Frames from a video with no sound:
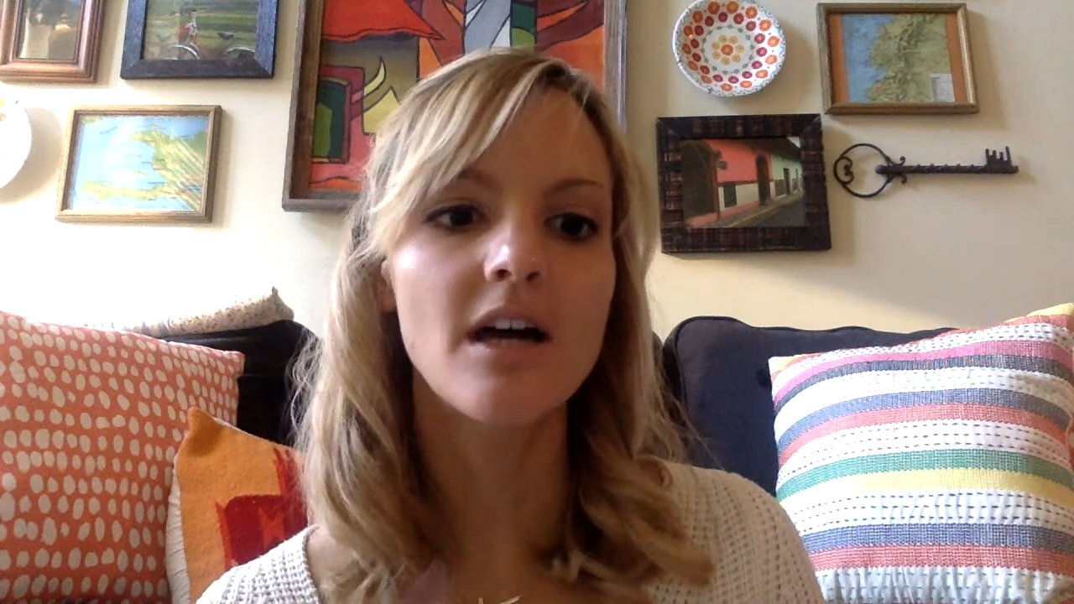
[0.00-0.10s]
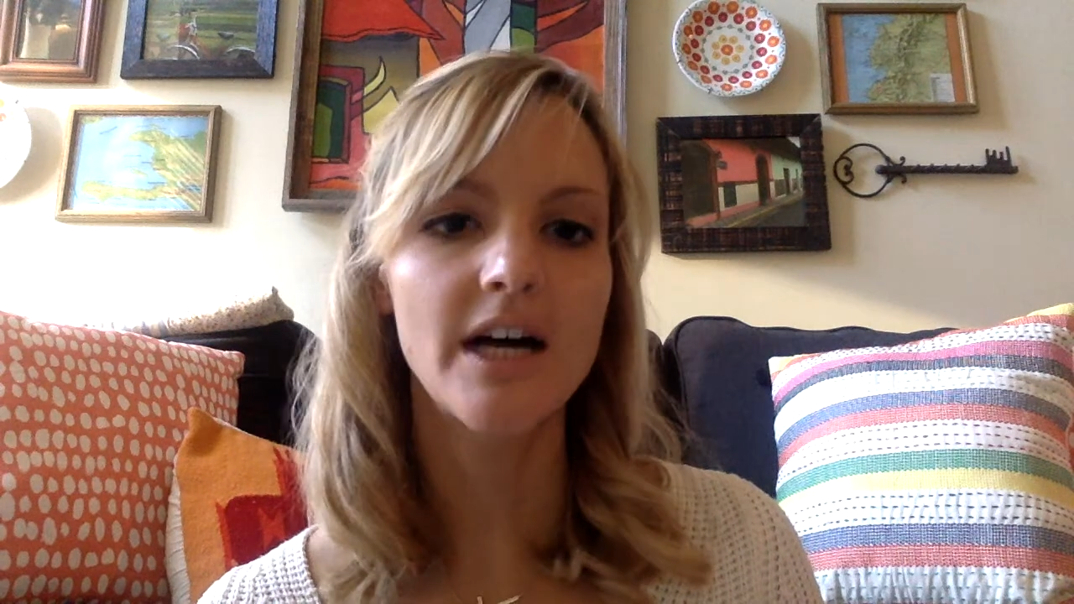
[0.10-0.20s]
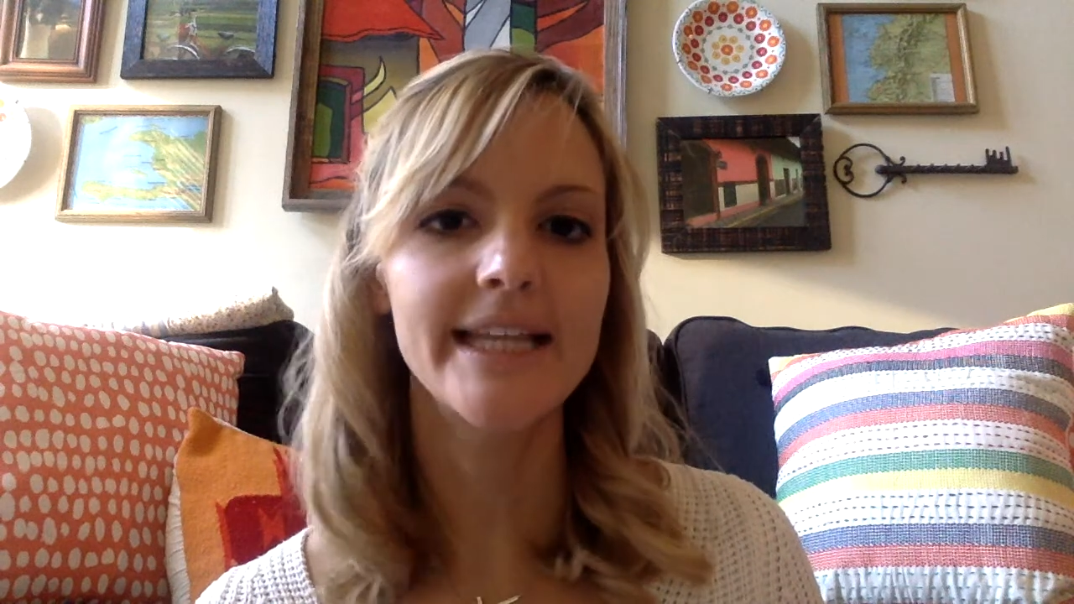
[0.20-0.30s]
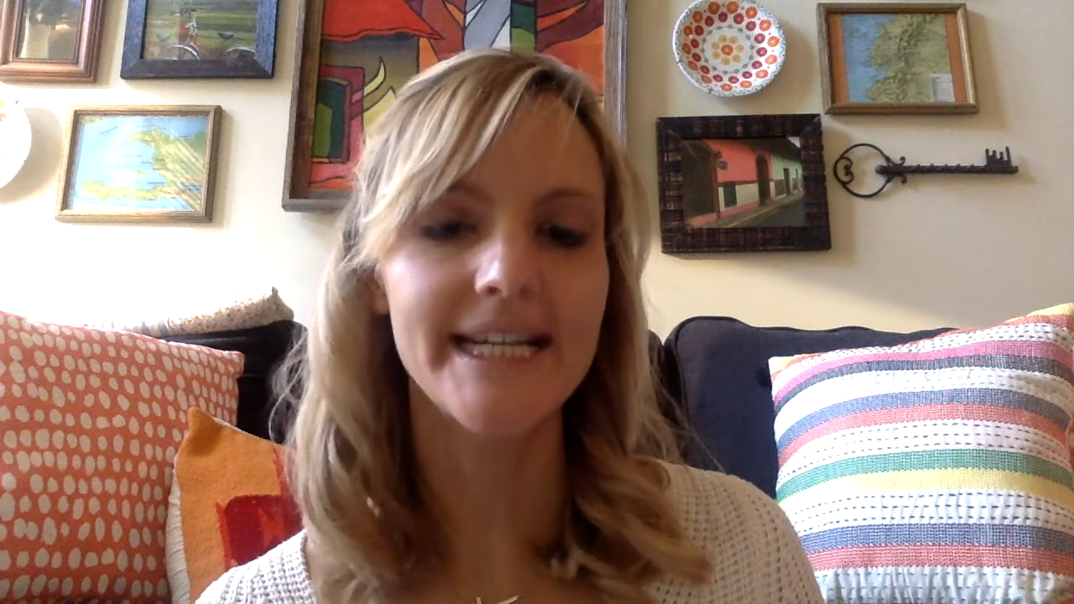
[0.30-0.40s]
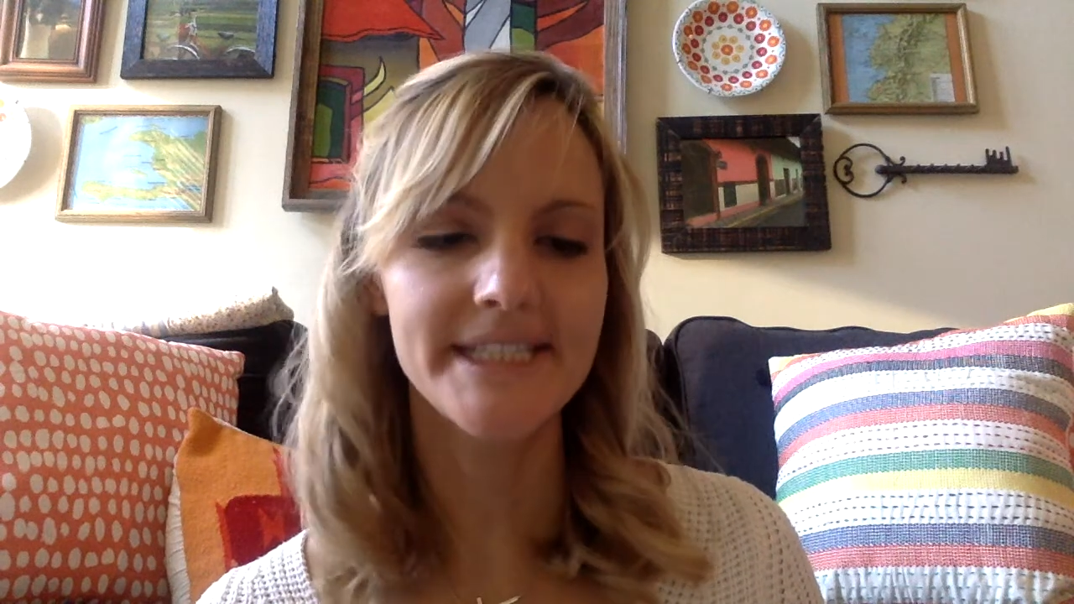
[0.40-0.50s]

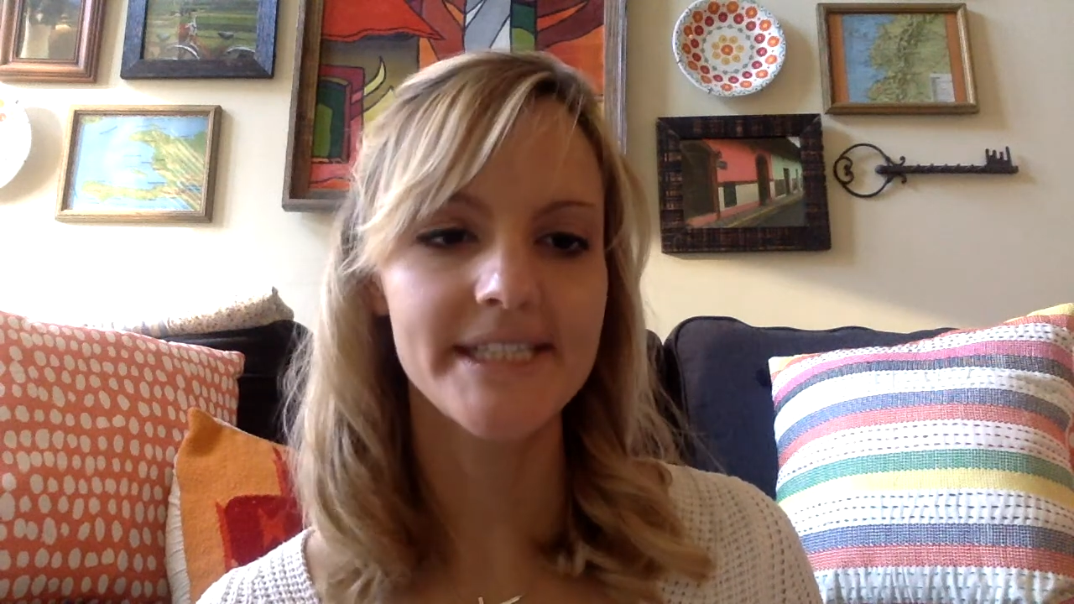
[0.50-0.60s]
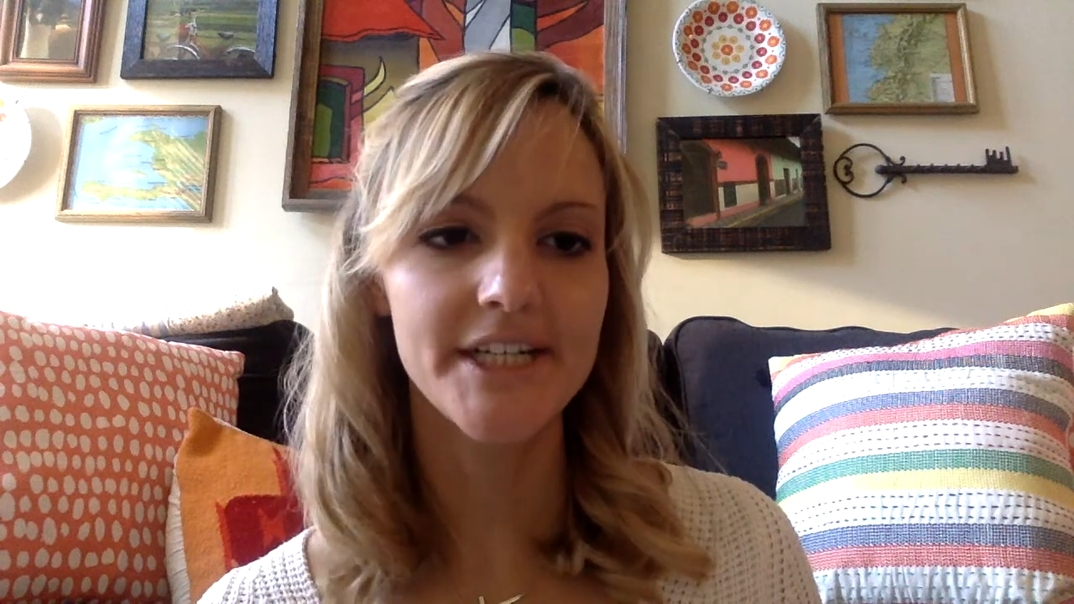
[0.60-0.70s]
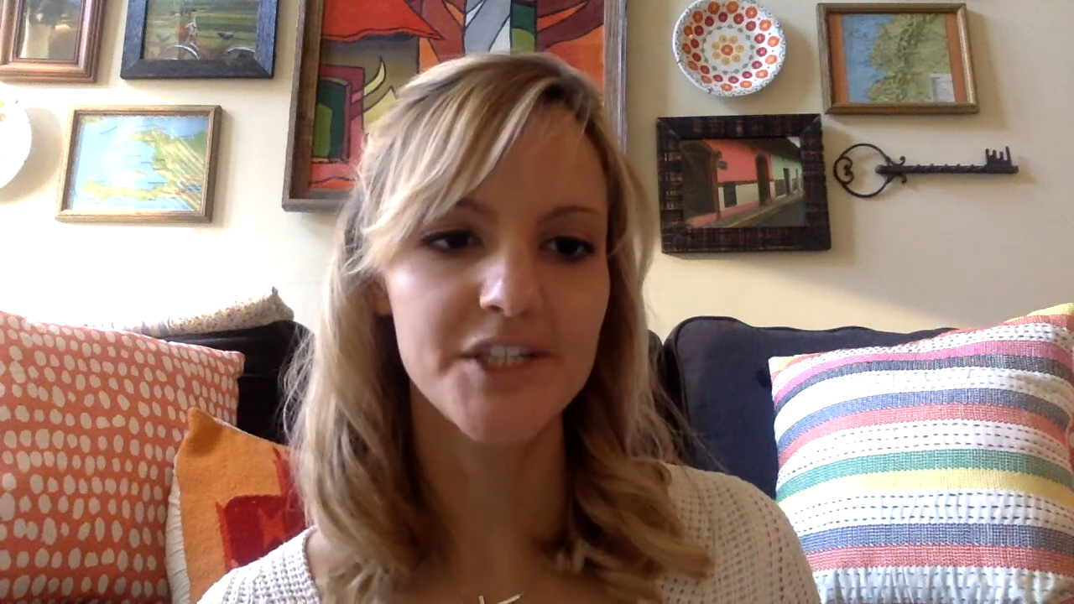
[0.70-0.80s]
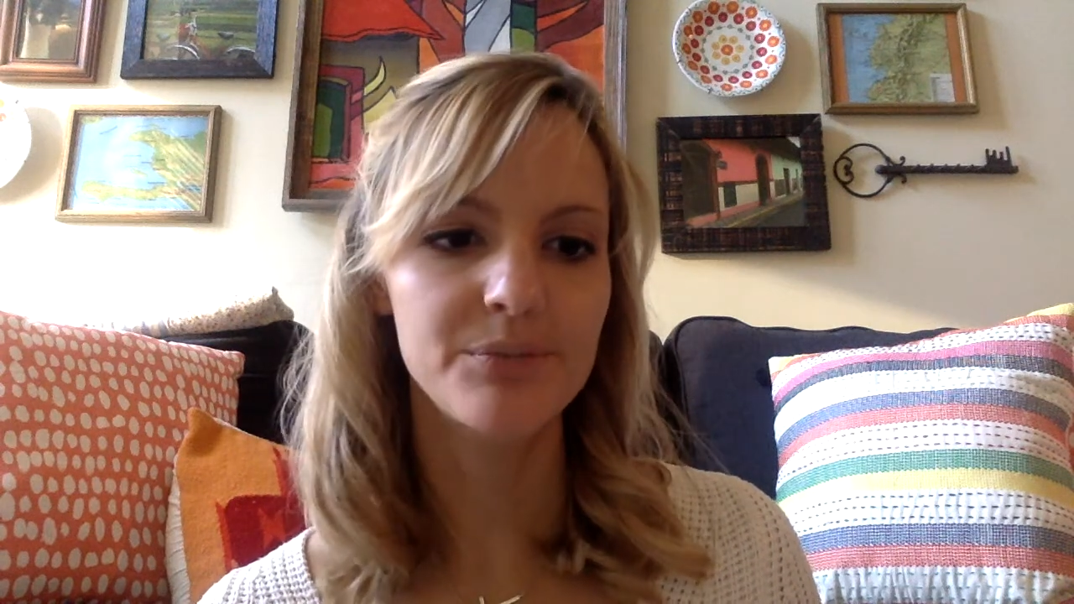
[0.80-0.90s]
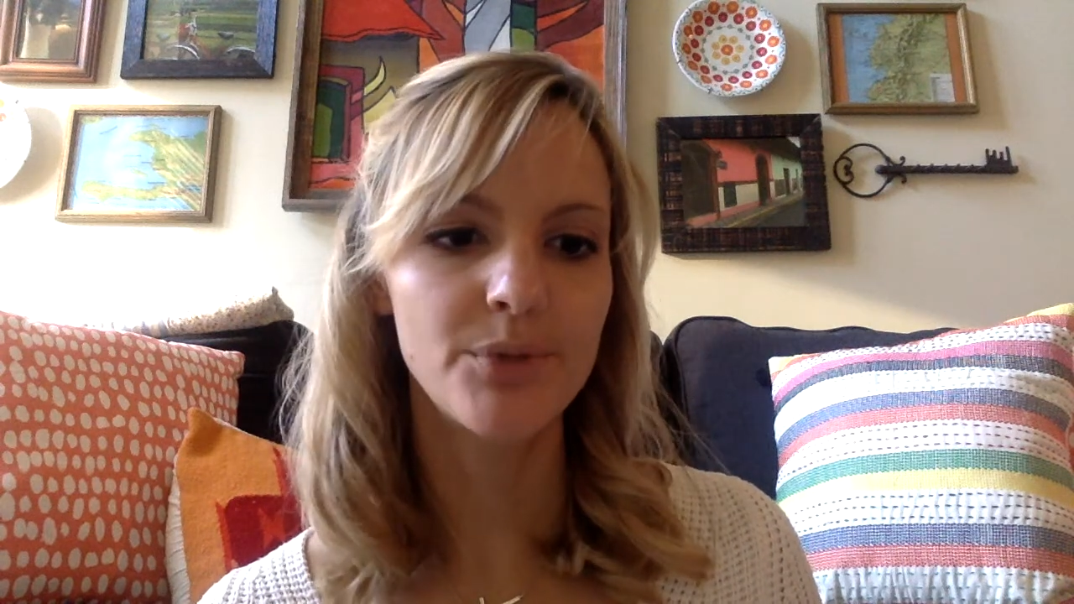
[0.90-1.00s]
on that discussion